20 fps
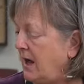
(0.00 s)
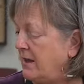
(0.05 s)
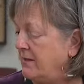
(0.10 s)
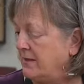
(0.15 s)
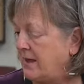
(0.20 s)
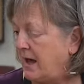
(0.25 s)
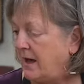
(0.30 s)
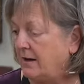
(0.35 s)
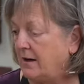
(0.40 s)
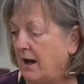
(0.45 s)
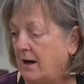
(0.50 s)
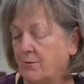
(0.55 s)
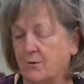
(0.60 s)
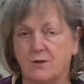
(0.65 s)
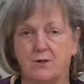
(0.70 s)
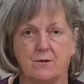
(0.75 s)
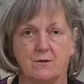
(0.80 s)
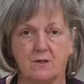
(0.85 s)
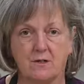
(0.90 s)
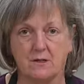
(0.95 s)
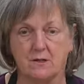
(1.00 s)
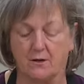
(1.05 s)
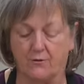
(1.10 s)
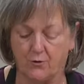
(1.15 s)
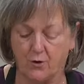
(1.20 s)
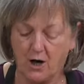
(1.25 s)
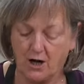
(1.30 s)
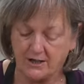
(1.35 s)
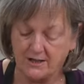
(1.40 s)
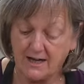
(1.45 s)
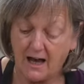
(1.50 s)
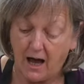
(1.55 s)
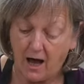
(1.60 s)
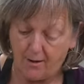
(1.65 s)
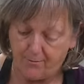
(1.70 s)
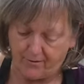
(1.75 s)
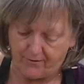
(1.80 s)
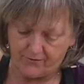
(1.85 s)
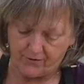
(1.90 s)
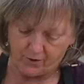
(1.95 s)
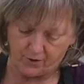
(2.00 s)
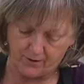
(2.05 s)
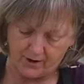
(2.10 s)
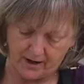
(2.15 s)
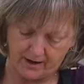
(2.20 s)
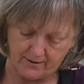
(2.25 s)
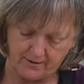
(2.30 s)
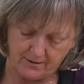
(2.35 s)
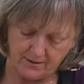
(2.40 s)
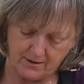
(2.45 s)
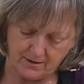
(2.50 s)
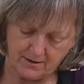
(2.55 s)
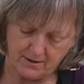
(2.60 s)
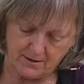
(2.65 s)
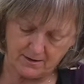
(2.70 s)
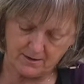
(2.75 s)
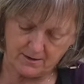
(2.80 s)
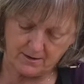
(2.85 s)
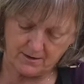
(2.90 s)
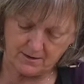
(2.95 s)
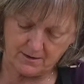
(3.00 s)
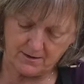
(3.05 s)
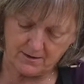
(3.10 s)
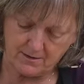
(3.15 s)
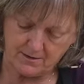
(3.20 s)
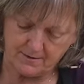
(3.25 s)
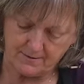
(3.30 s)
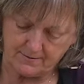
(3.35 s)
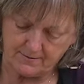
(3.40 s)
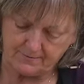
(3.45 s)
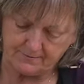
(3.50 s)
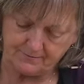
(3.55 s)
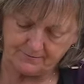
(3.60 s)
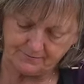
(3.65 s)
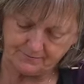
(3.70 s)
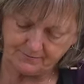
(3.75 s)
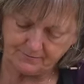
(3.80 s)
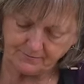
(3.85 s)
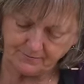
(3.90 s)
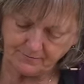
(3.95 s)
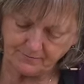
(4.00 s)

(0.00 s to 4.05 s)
and then I would do the silver on top of the gray. Okay,